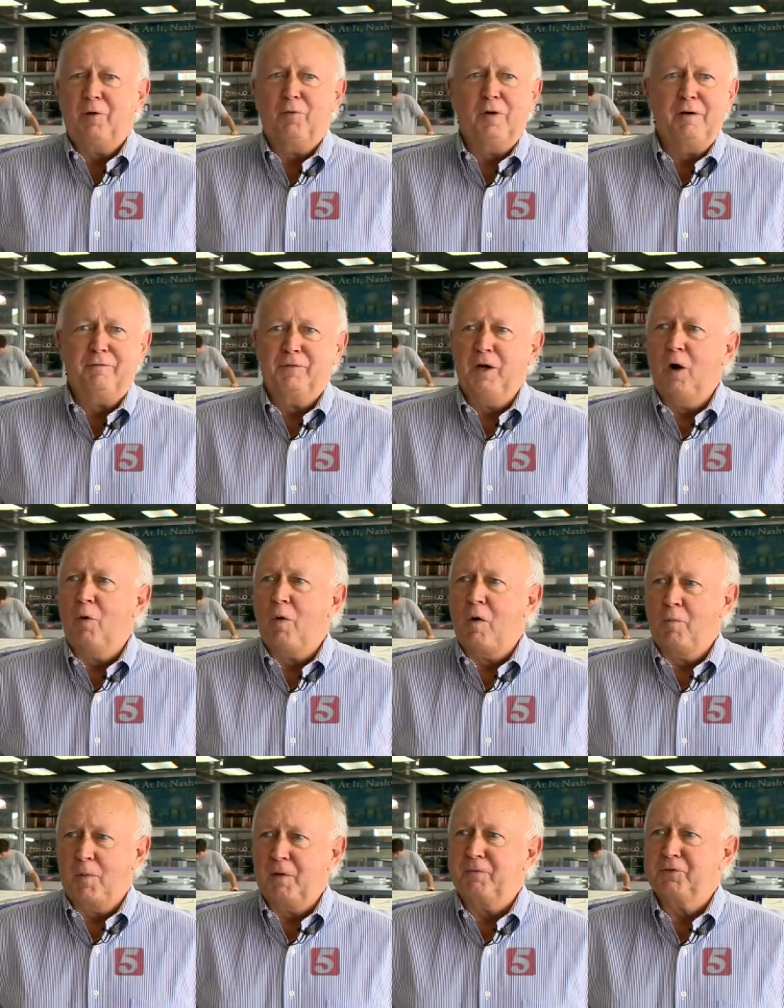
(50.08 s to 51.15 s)
a rough go
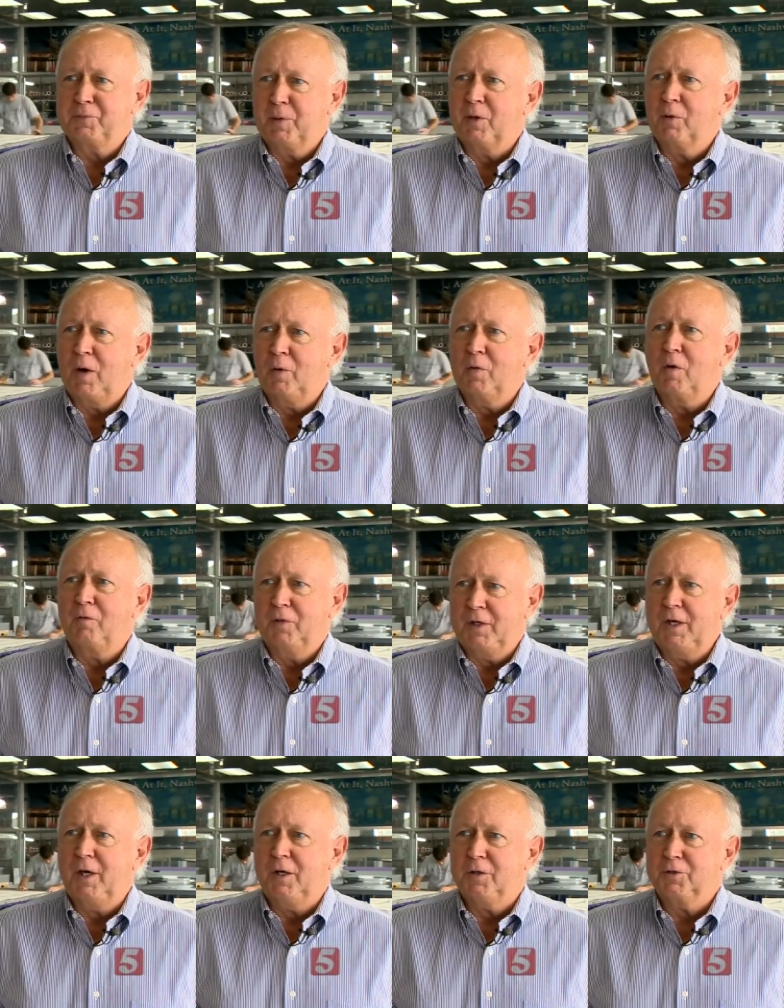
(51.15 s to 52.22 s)
on Murfreesboro Road over the
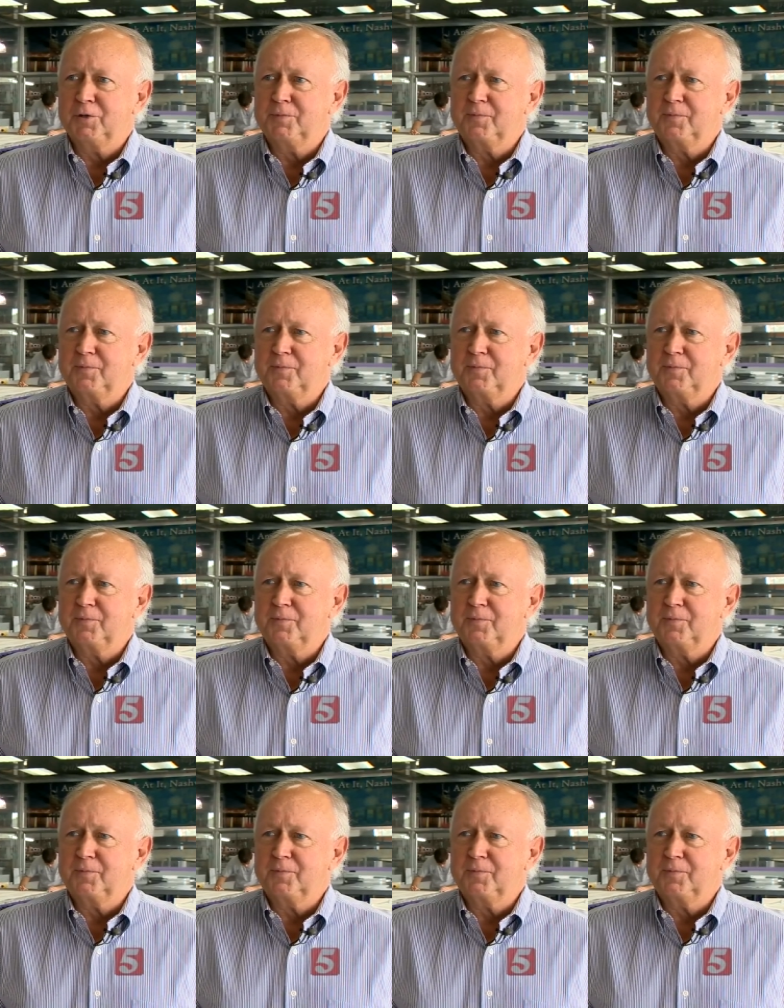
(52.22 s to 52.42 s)
years.